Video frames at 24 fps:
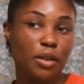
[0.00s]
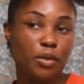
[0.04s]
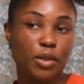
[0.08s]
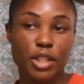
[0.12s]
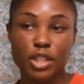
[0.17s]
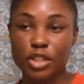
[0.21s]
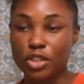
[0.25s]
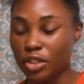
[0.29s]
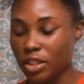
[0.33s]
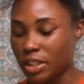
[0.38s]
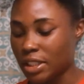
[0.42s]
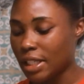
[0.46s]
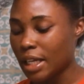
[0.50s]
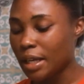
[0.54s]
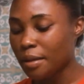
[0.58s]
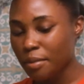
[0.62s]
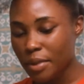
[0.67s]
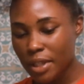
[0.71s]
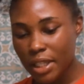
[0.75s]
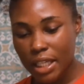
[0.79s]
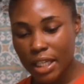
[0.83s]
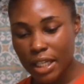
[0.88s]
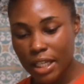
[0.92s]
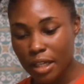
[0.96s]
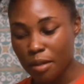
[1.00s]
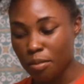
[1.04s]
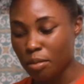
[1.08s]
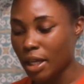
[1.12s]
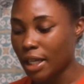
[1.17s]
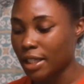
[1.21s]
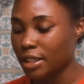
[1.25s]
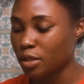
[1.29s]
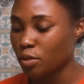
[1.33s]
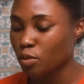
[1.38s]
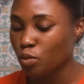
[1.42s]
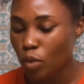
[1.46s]
We're going to do the same thing,
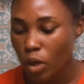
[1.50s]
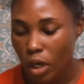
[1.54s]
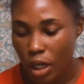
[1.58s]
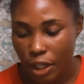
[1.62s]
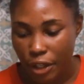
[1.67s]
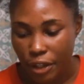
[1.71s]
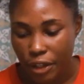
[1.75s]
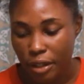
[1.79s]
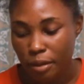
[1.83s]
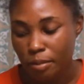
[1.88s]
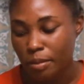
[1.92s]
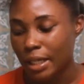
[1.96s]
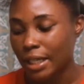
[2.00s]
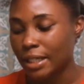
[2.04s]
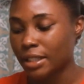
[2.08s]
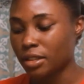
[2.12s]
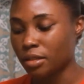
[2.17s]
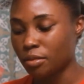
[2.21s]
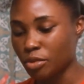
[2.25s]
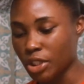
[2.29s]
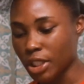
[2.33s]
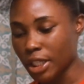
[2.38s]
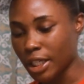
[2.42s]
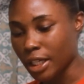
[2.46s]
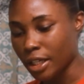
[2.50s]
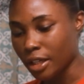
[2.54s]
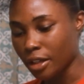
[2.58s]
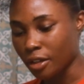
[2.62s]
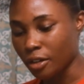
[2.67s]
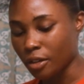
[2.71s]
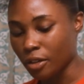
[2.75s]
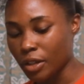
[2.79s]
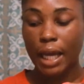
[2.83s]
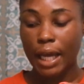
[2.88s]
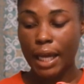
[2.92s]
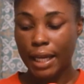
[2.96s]
apply some water, apply some
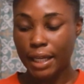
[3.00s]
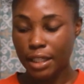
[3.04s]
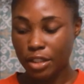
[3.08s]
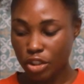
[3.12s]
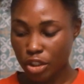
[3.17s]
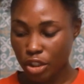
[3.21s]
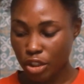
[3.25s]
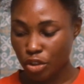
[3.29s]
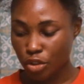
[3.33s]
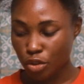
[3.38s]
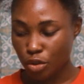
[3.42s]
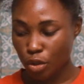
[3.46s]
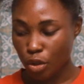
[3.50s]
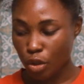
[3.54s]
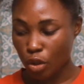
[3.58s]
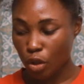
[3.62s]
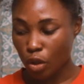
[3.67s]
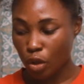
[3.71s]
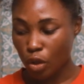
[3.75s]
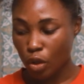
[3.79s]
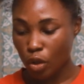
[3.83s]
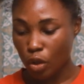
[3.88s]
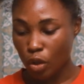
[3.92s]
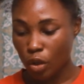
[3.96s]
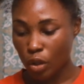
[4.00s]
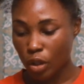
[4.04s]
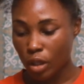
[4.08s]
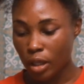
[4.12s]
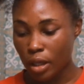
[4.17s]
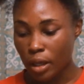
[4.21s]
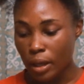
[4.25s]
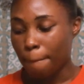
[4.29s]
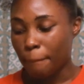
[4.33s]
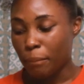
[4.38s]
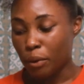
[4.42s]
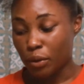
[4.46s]
gel, edge control,
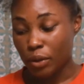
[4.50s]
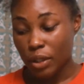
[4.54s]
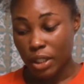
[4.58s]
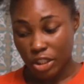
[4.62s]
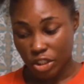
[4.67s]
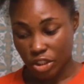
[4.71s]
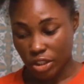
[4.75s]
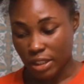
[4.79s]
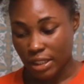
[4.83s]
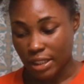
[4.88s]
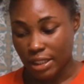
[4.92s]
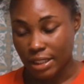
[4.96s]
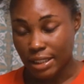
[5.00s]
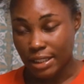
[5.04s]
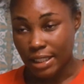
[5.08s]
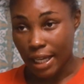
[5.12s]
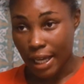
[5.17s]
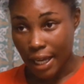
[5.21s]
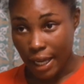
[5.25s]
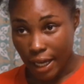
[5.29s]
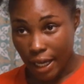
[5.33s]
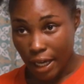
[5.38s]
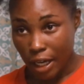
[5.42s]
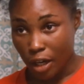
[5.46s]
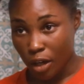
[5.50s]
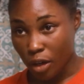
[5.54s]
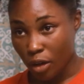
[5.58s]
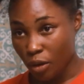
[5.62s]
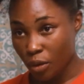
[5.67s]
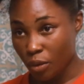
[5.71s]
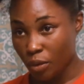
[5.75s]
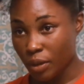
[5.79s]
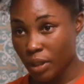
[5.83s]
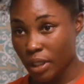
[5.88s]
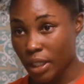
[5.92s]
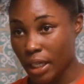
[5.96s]
brush it
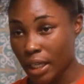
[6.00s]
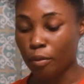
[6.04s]
down.